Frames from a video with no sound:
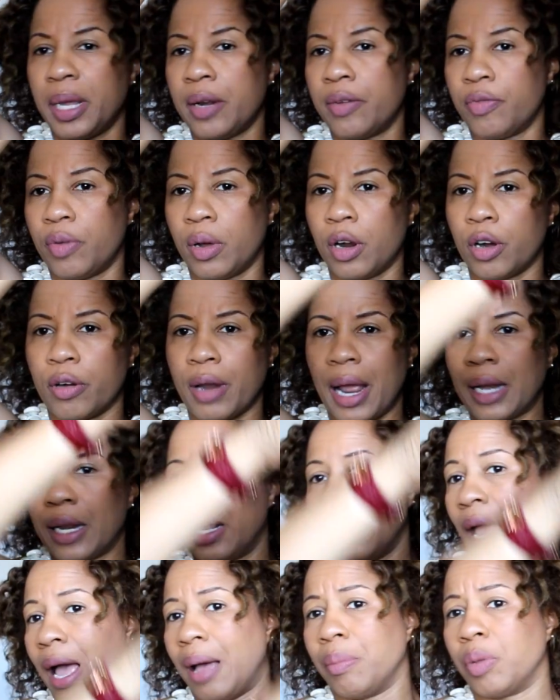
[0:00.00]
made for a
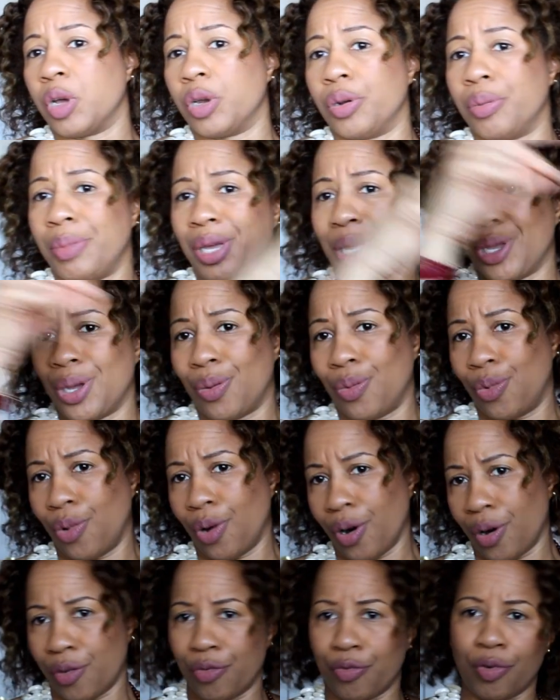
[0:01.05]
granny, I'm gonna make it
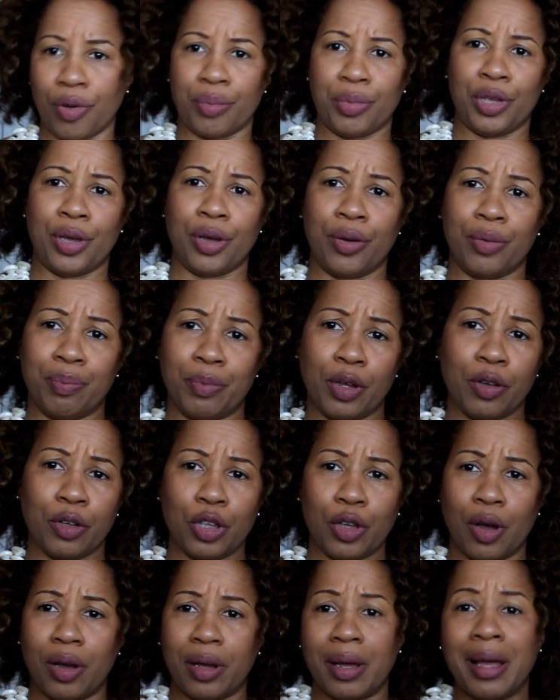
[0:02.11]
work from
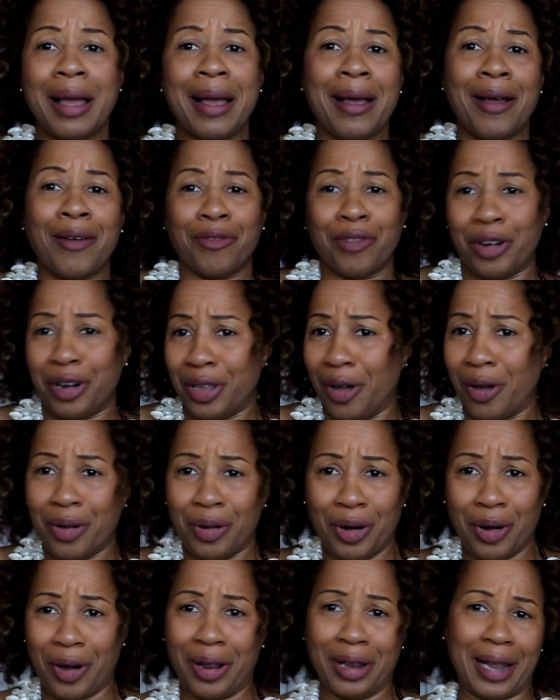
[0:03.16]

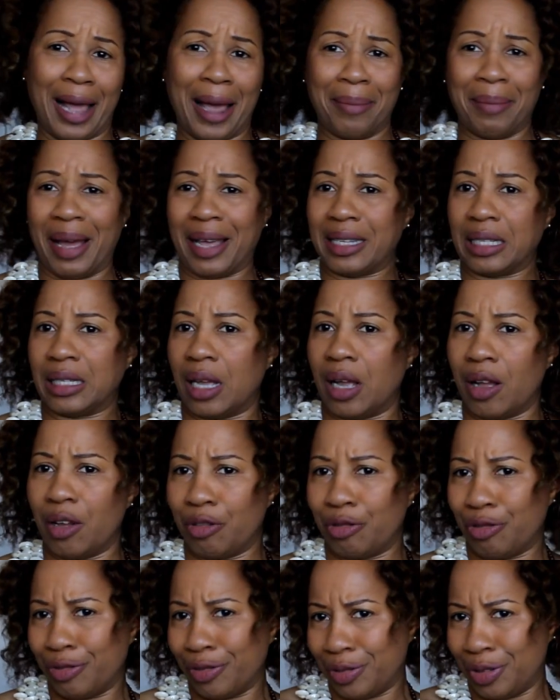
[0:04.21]
young girl like myself.